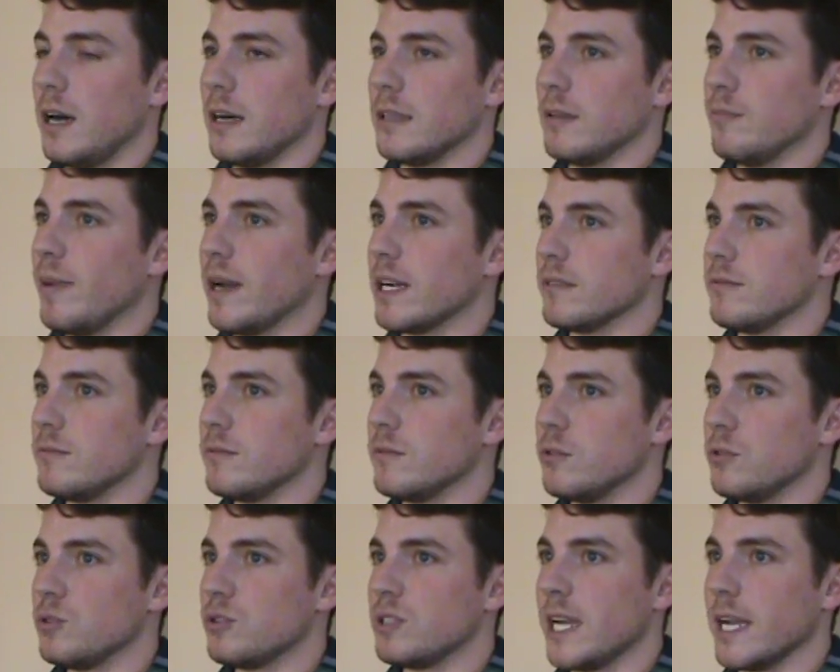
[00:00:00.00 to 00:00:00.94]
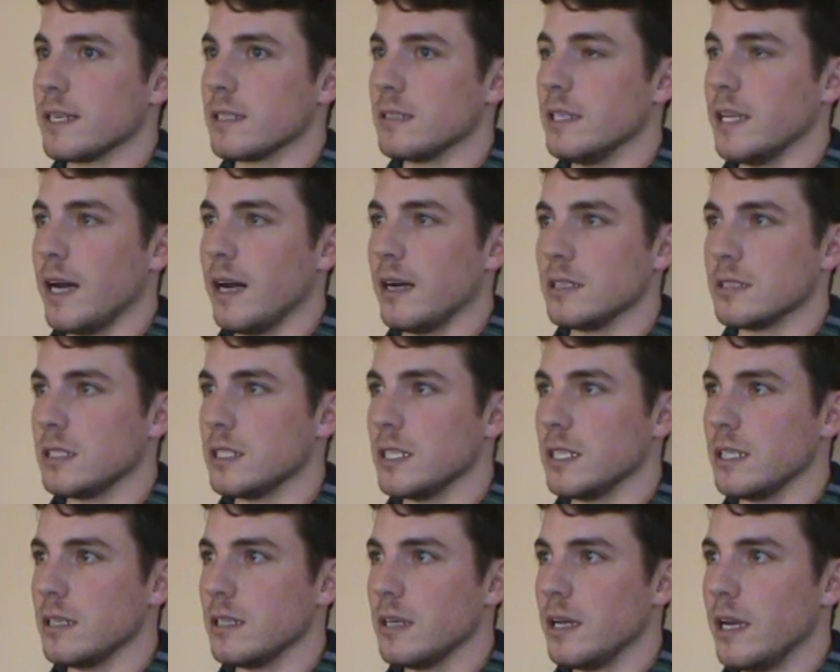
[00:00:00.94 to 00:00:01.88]
Uh, the amount of
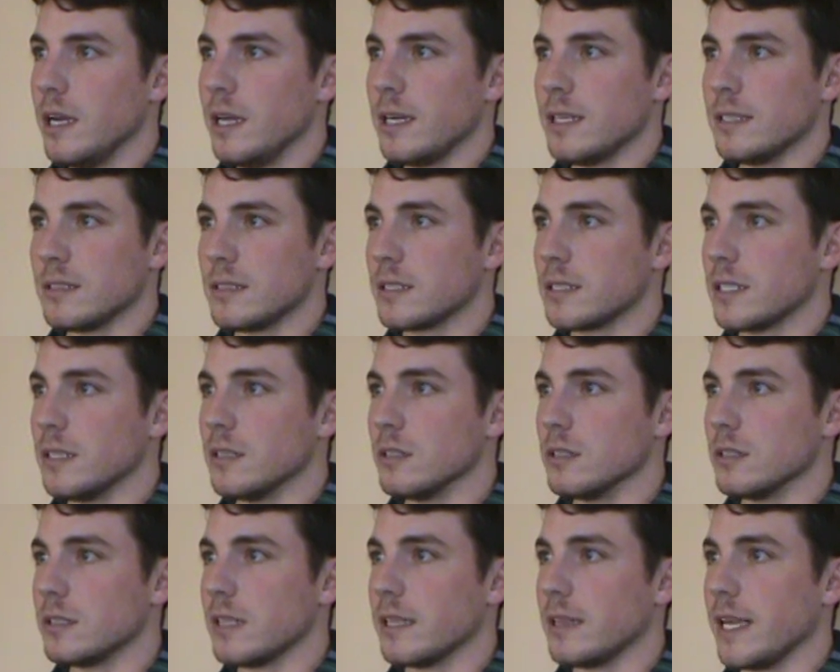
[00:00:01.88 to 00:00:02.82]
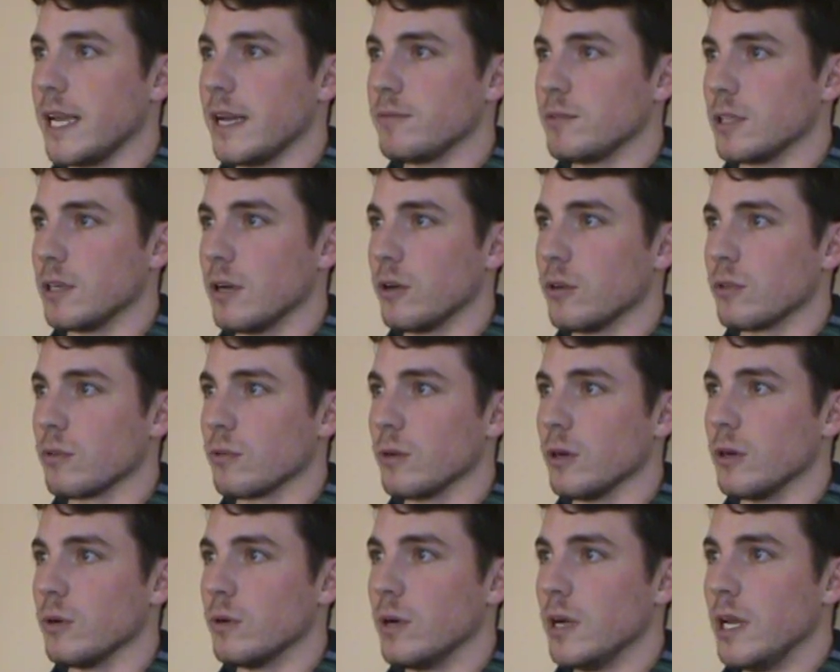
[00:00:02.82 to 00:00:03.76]
technology and skills that they have to go
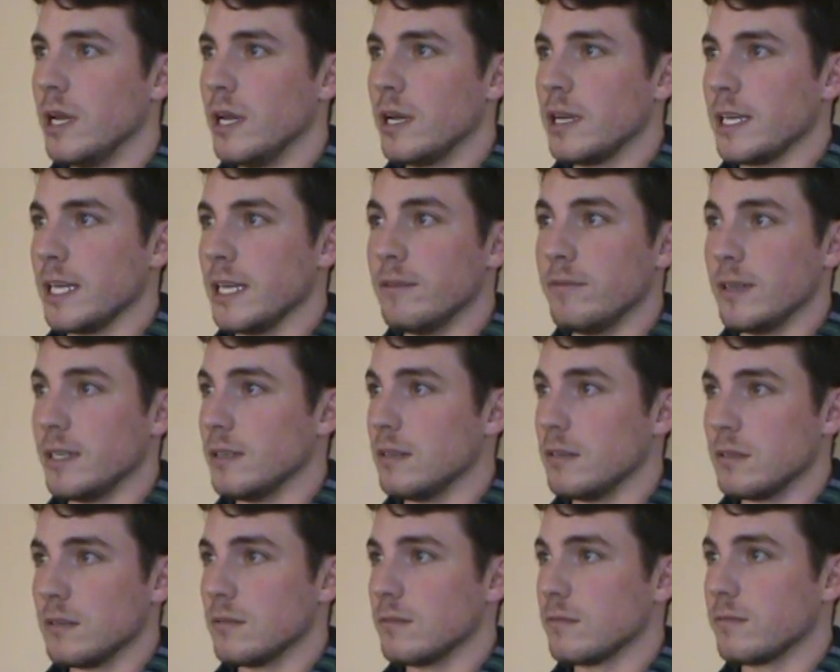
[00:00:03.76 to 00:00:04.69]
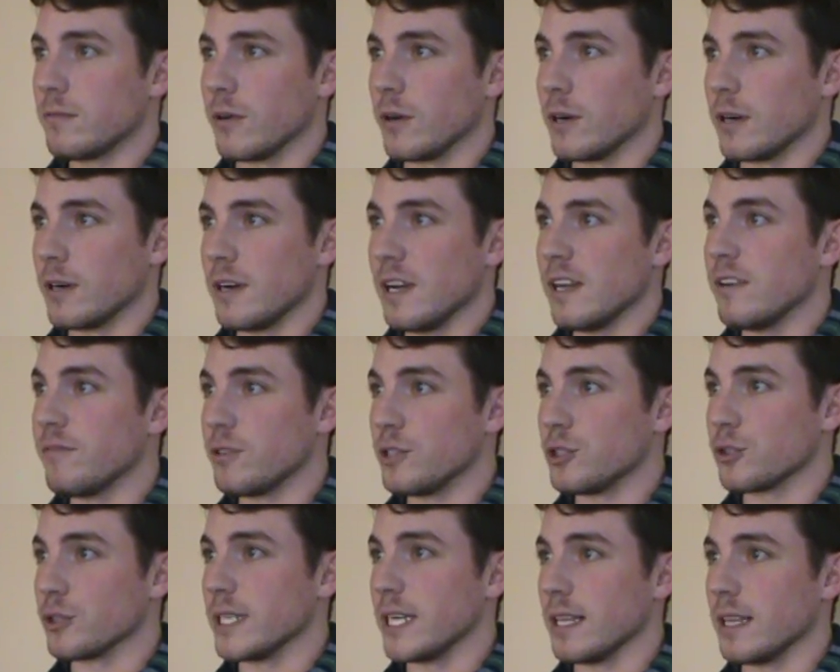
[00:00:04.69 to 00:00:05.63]
through, even for
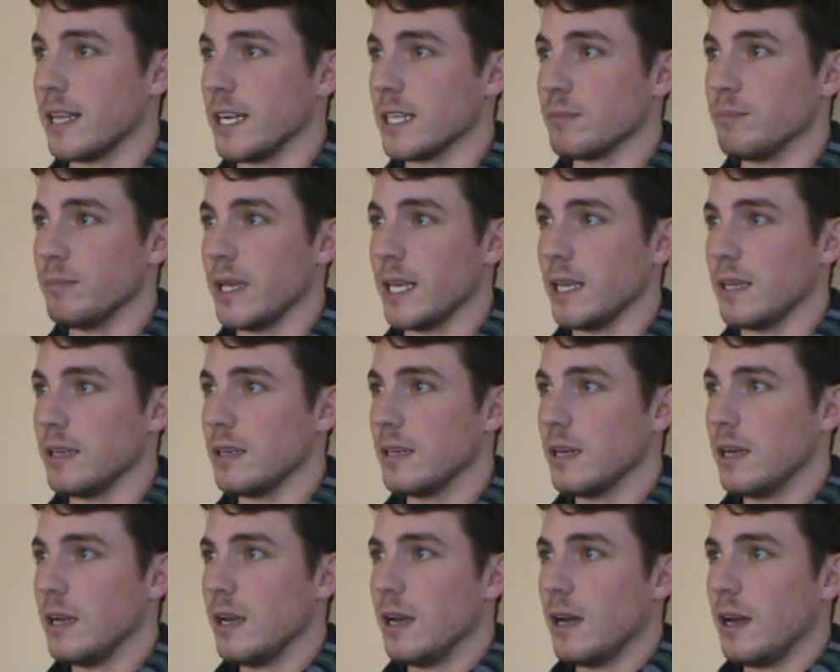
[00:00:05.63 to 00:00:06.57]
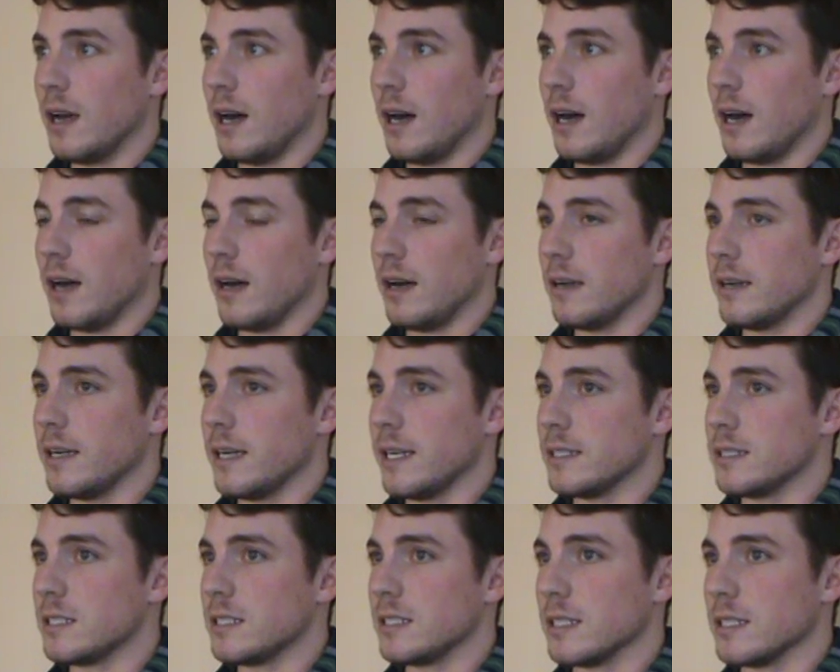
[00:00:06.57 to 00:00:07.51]
infantry like me, uh,
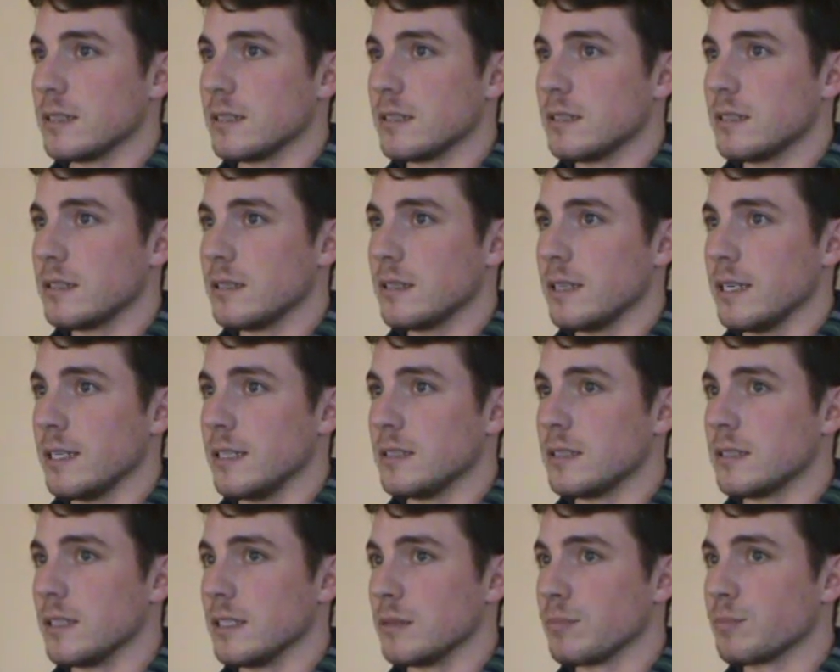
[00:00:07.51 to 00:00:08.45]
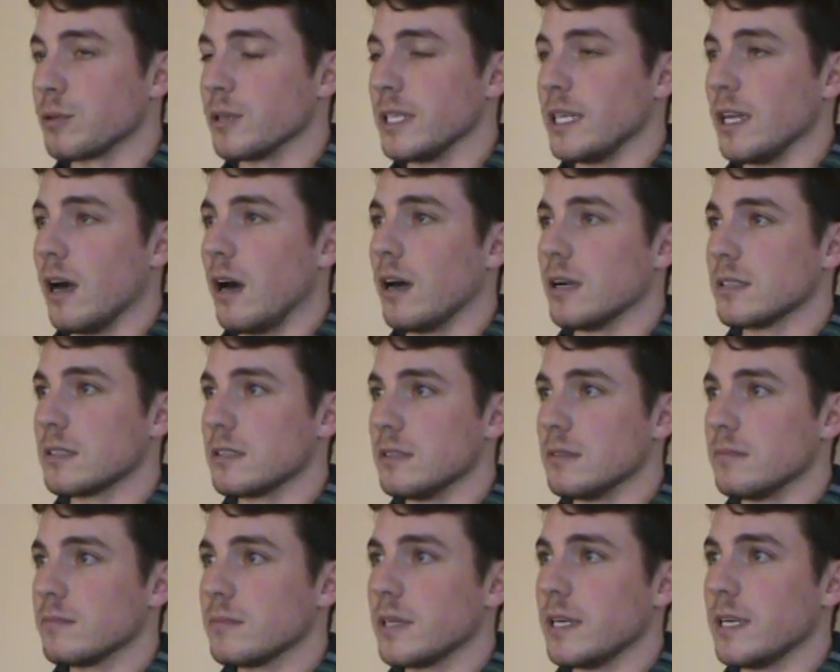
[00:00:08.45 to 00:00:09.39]
it's just it's it's pretty
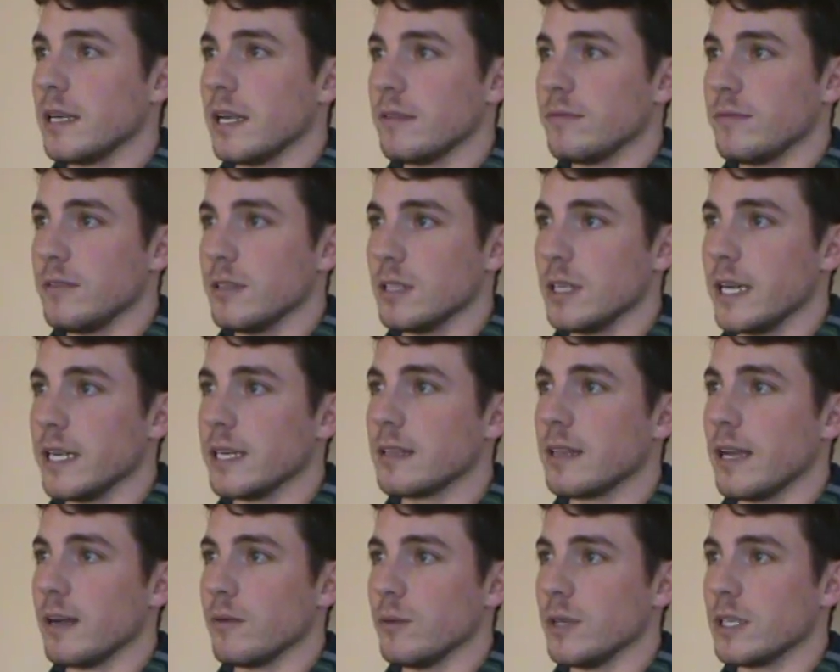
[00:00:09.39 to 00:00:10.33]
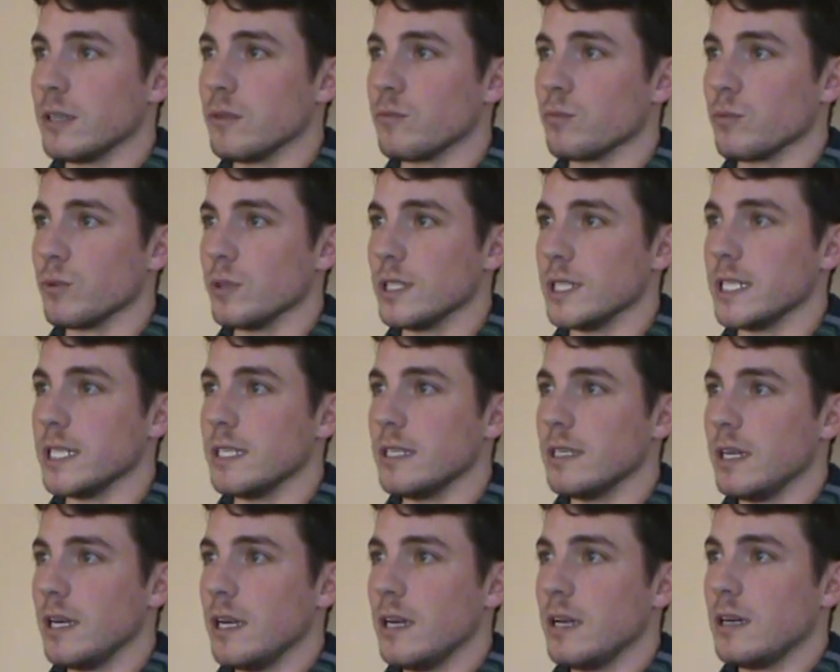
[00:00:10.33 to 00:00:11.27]
awesome, and I feel like that we can
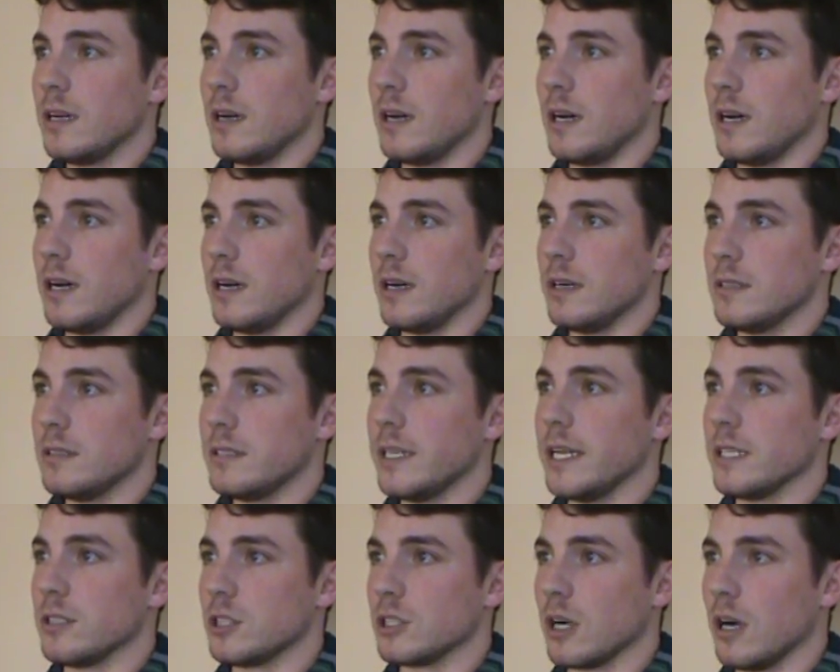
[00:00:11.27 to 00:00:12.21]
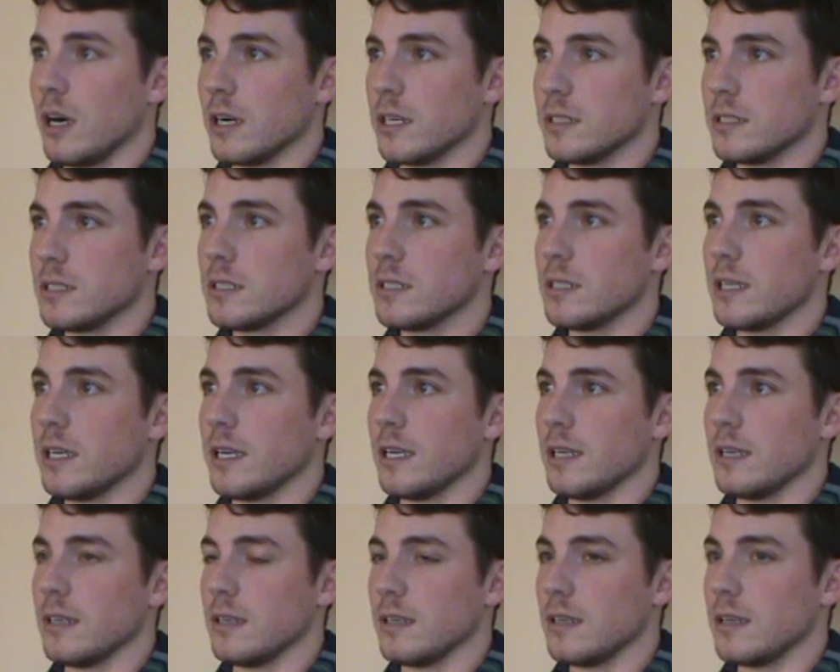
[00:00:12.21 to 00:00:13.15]
really uh, take charge
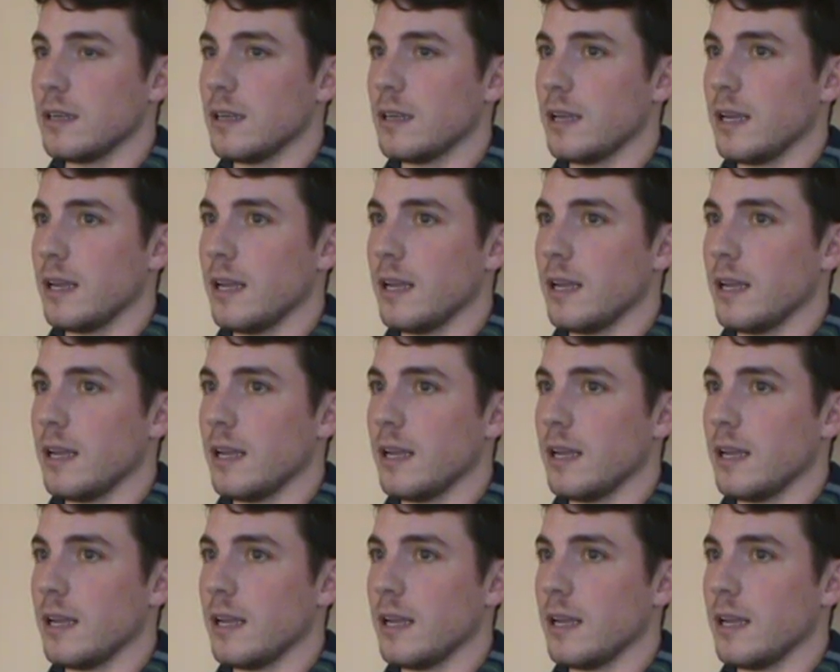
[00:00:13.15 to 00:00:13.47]
and